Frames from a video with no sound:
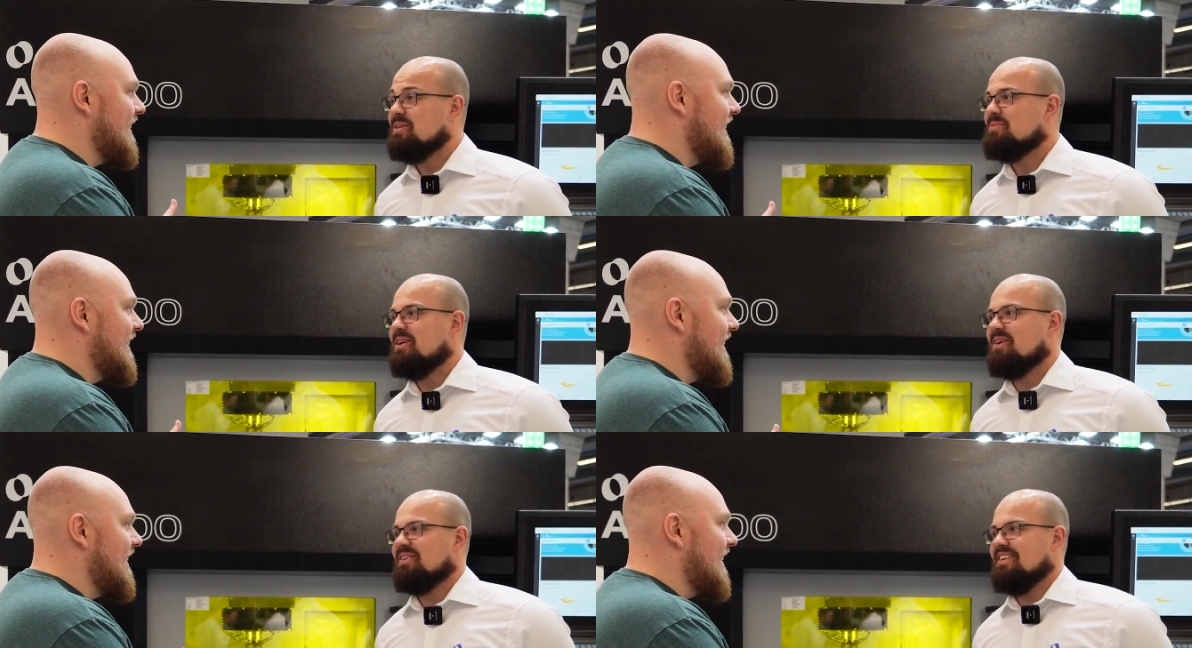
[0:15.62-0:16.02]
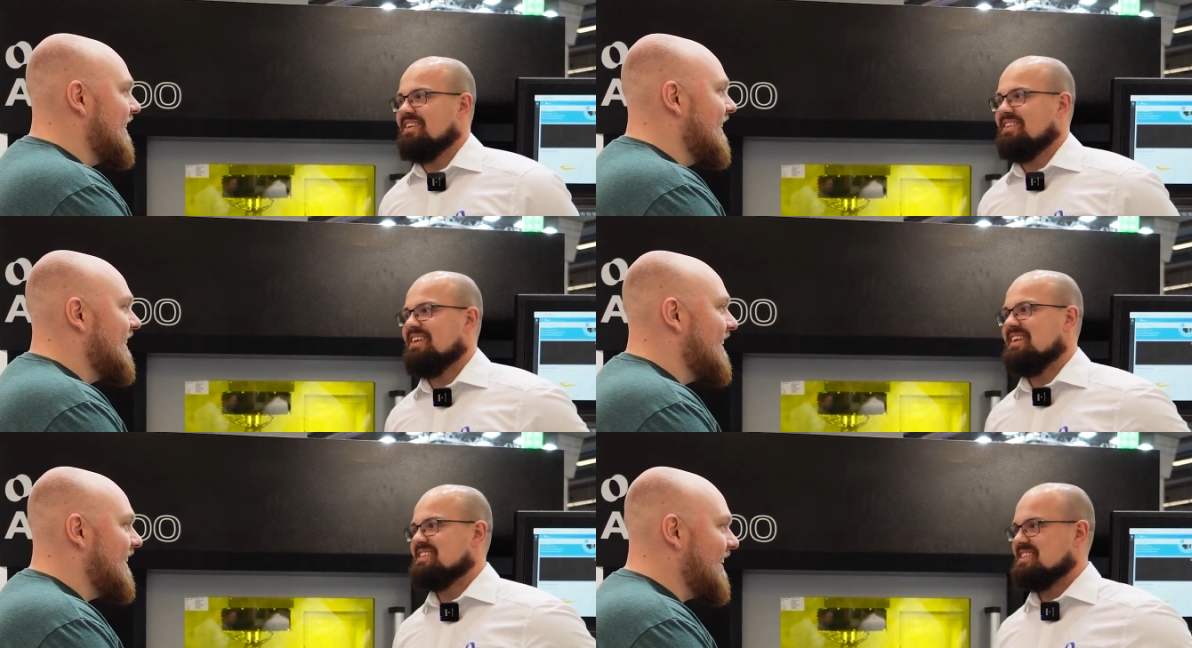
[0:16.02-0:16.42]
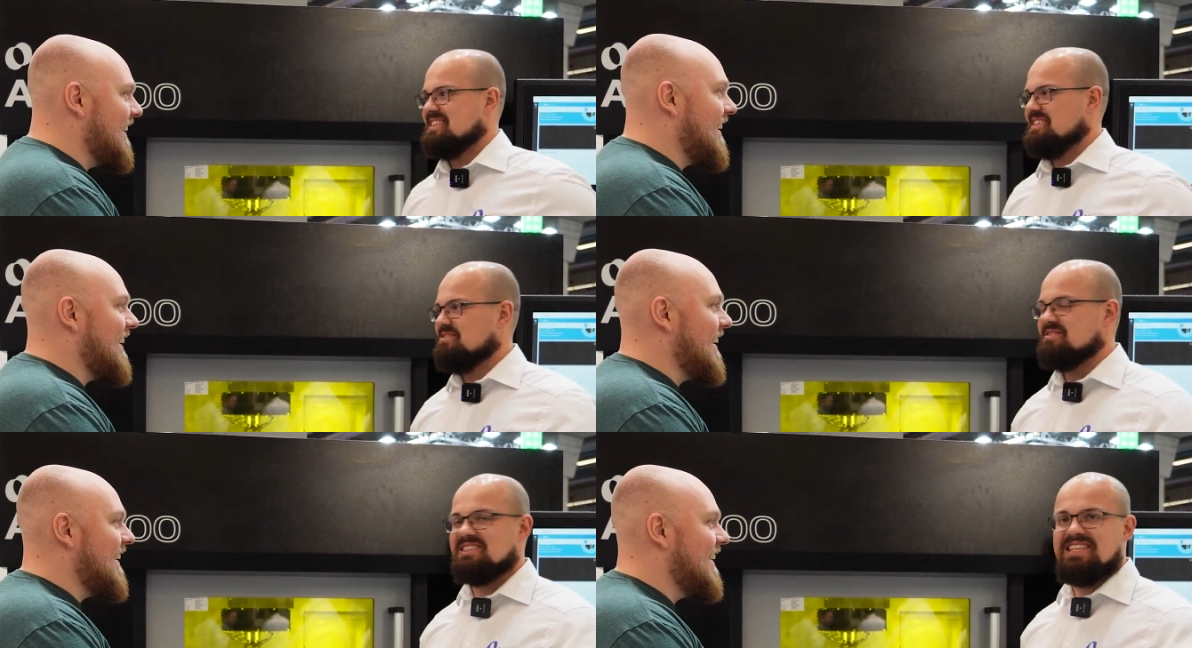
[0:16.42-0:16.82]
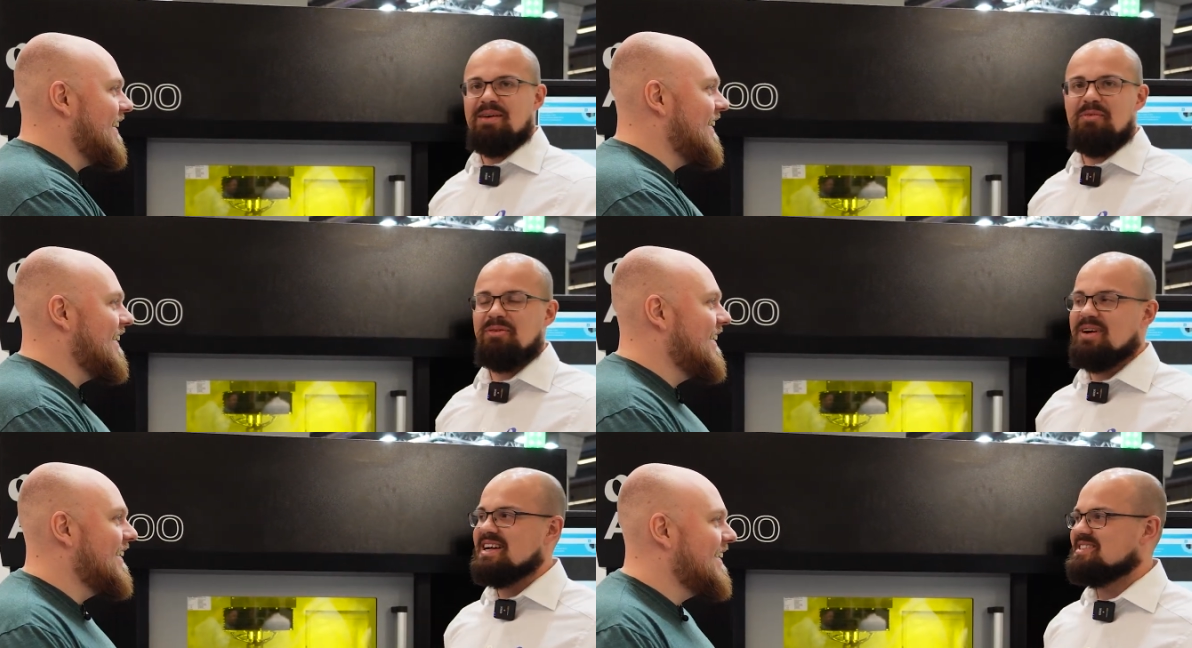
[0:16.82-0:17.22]
Speaker 1: about it, yes. Yeah. You
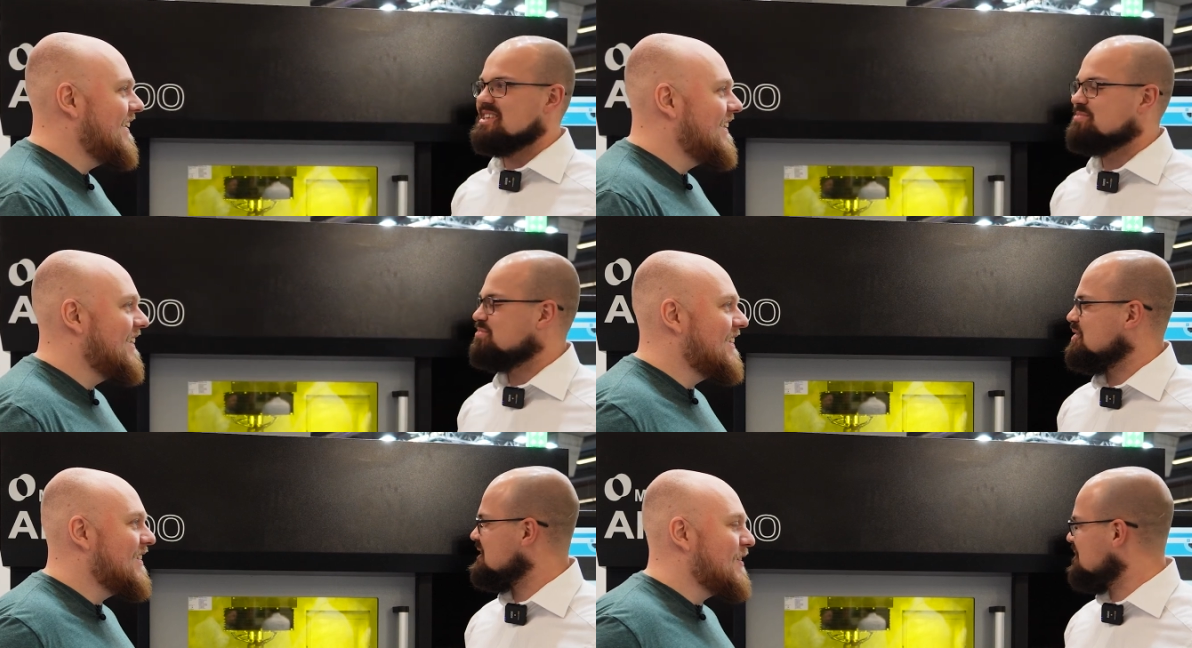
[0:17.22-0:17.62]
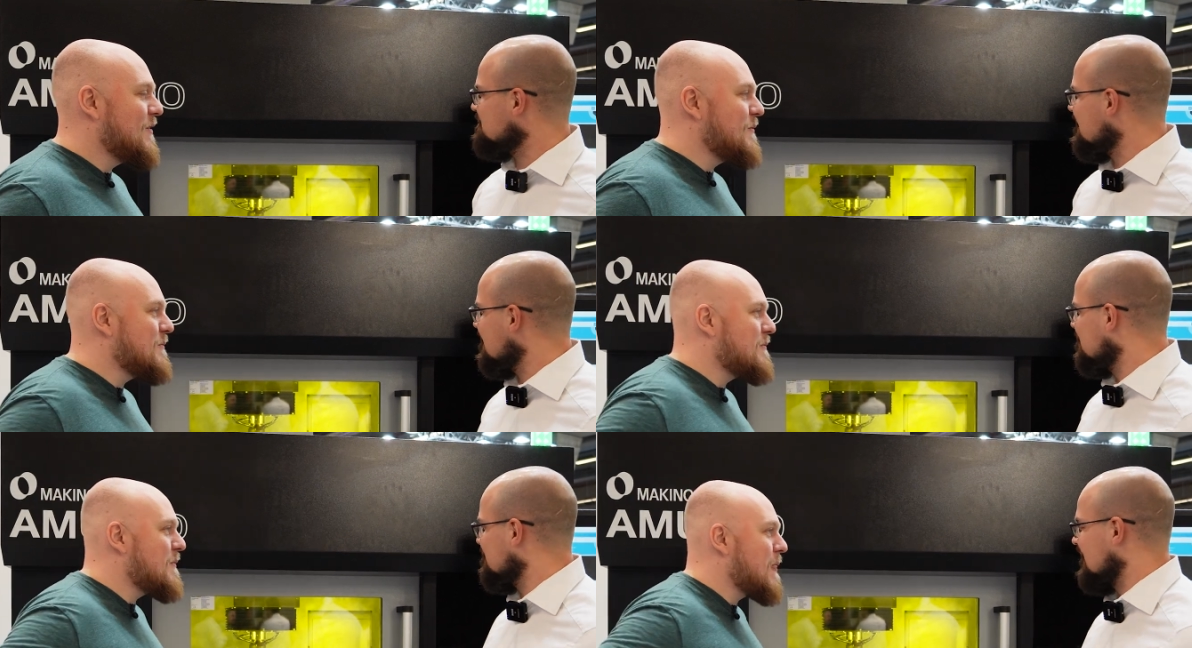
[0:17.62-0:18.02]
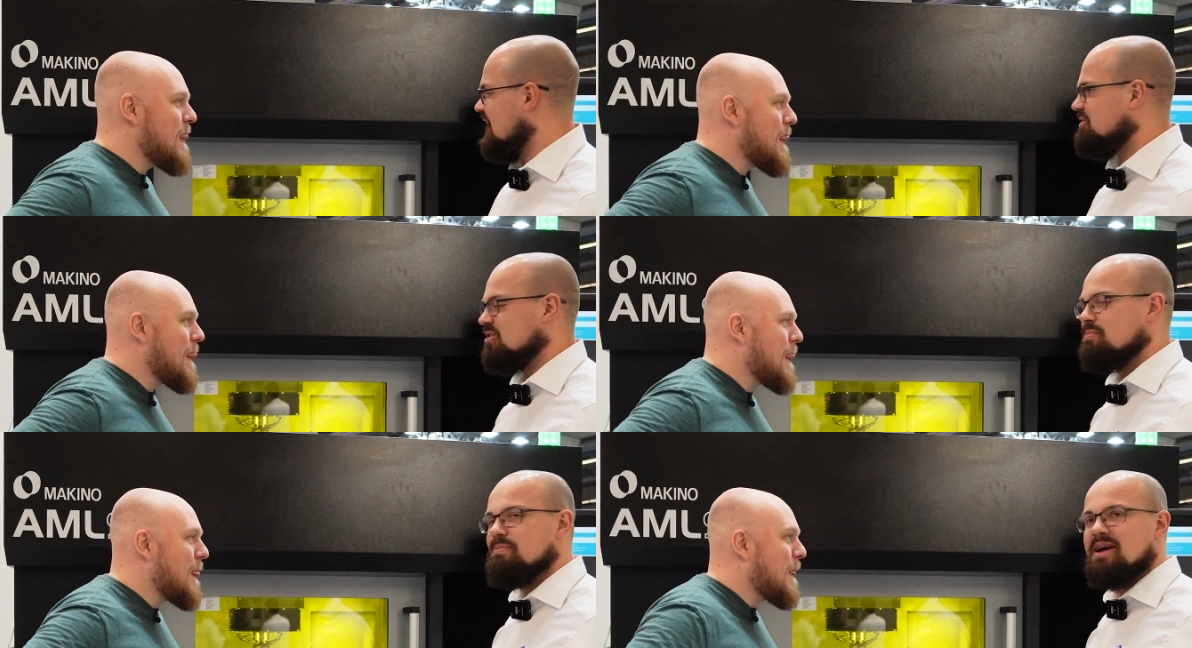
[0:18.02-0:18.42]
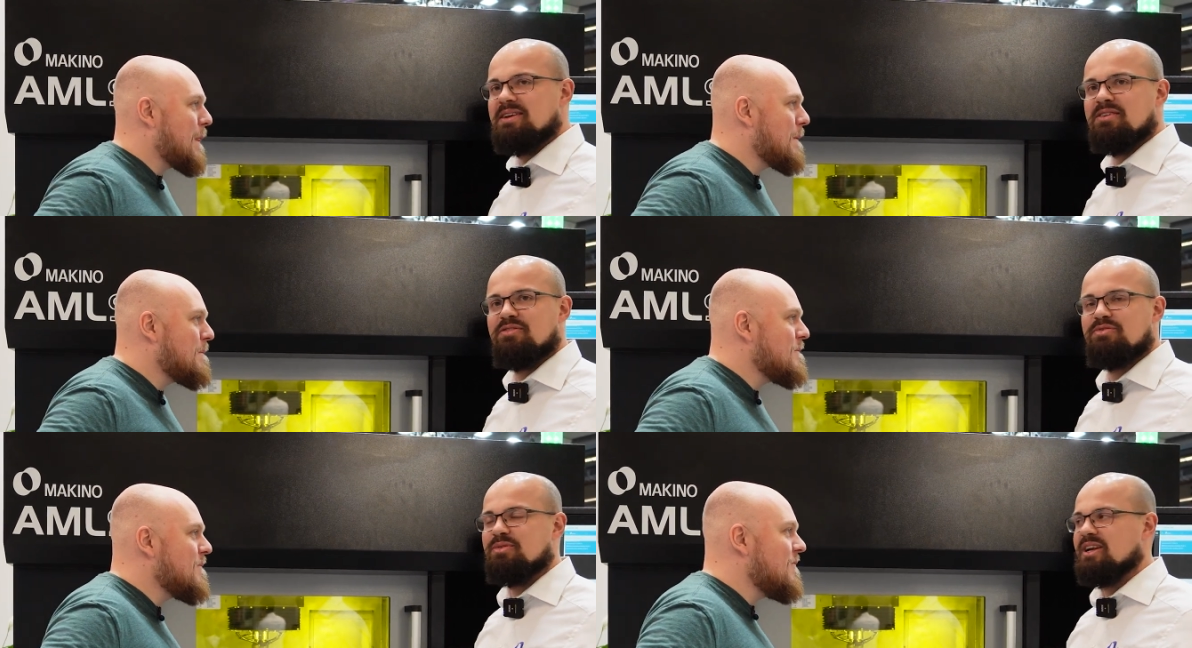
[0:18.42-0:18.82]
summarized it pretty well. We have a
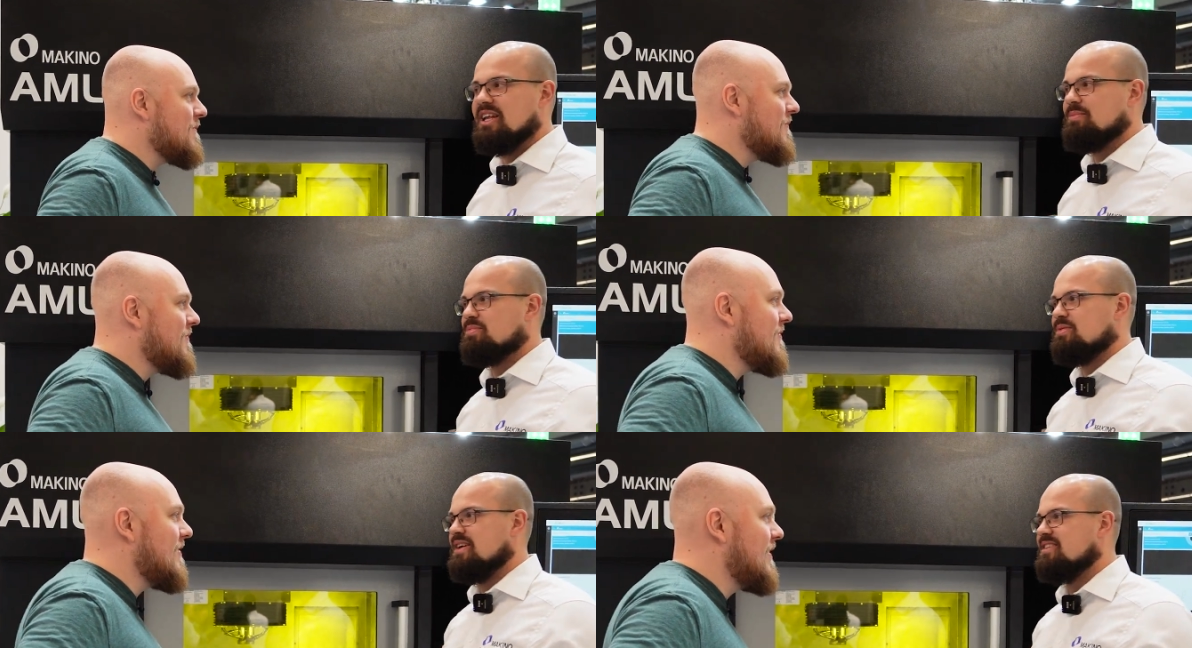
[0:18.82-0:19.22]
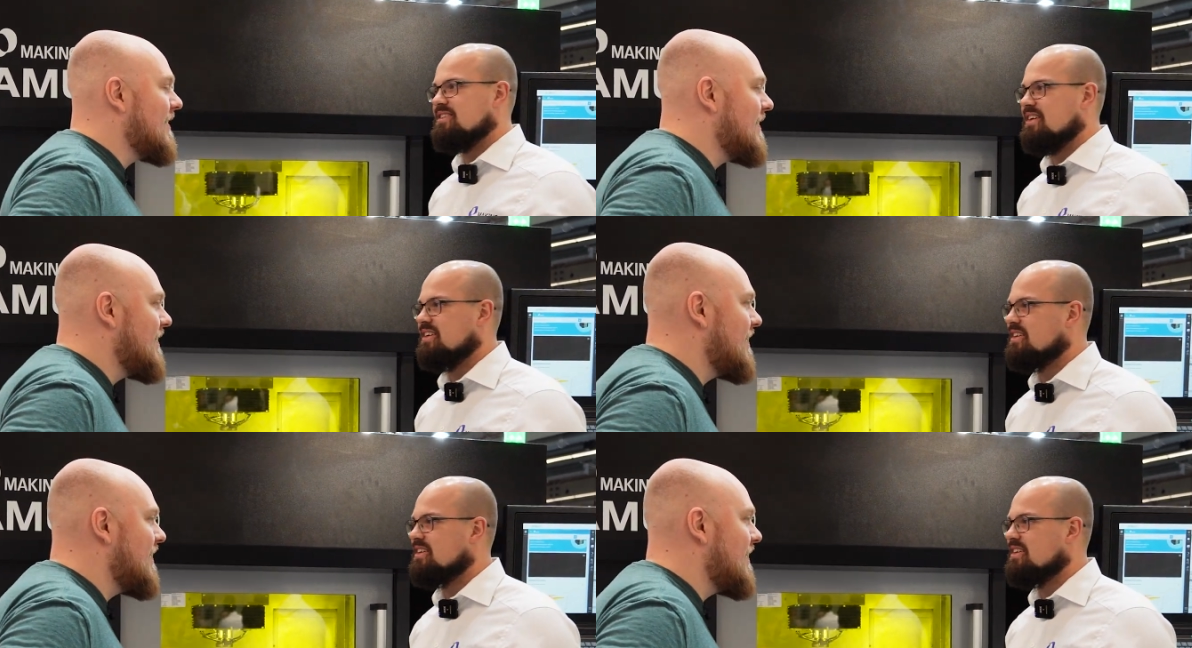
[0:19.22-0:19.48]
metal 3D printer